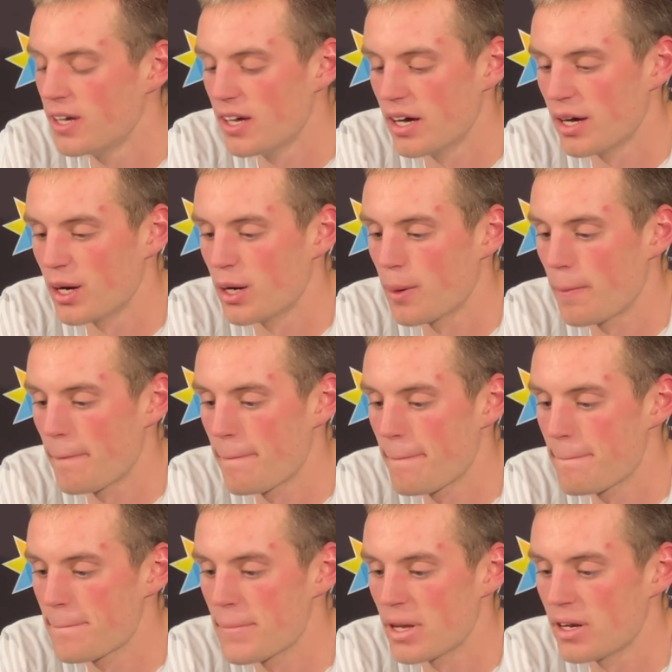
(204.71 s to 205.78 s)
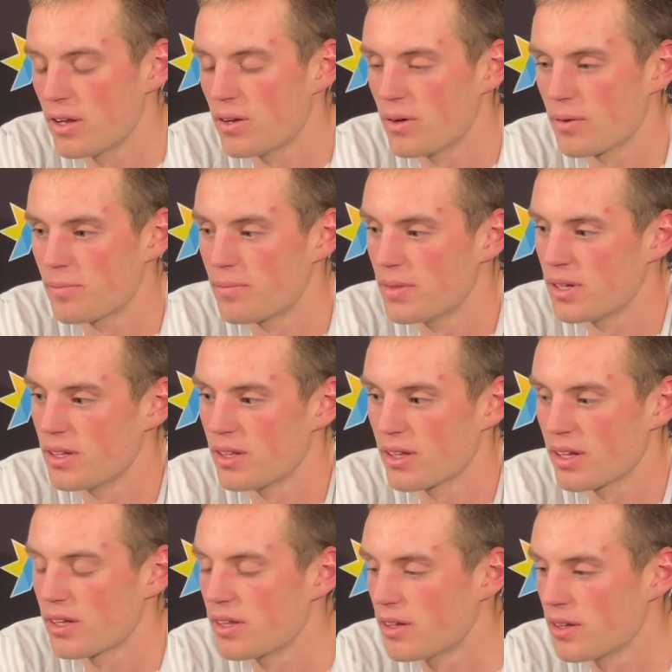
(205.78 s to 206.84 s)
And, you know,
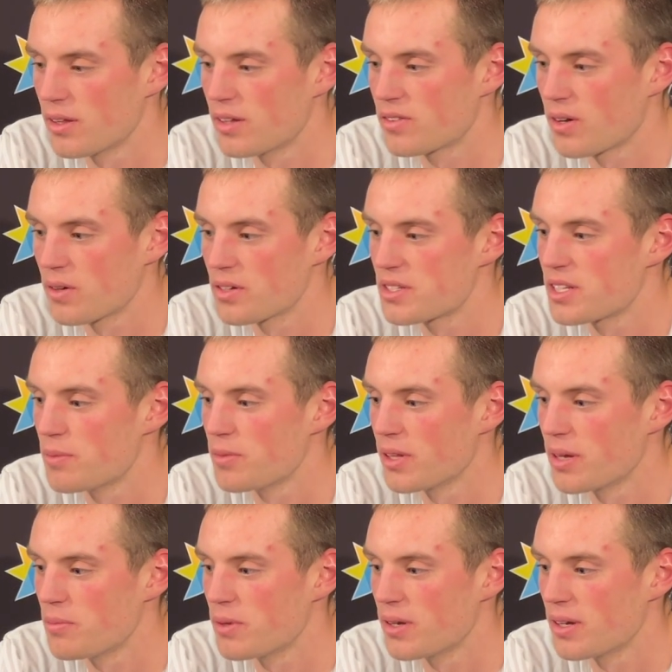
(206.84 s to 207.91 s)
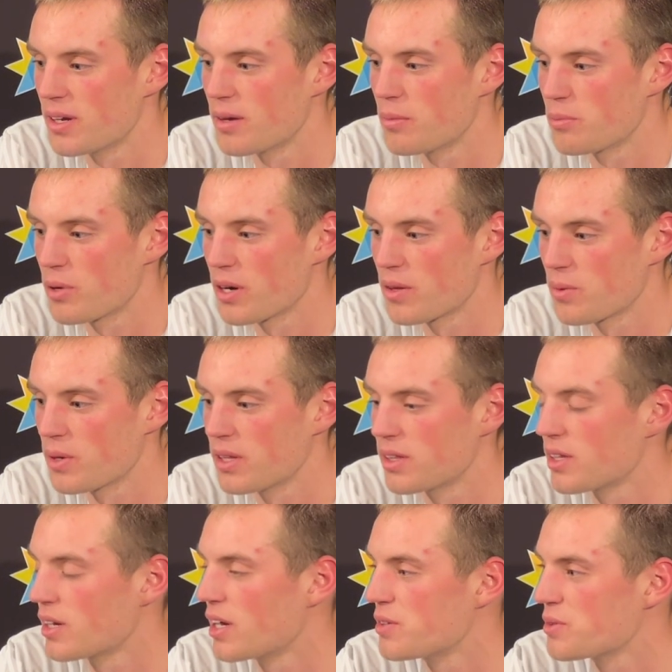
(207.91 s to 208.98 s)
it's hard to simulate, but I'm proud of the way that
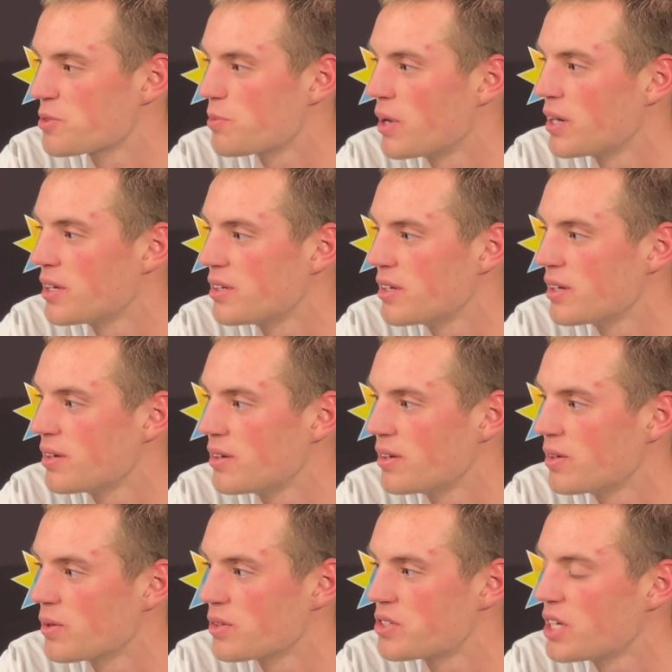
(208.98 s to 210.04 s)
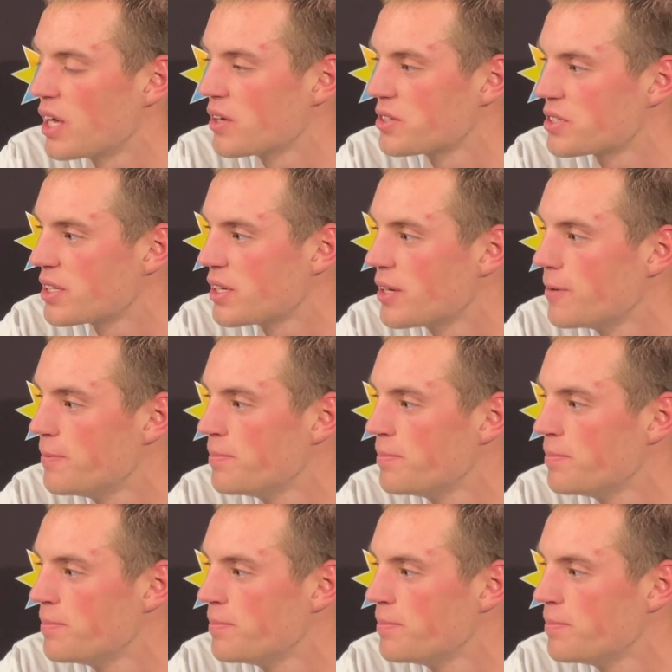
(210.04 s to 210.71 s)
the guys responded to, you know, the challenge today.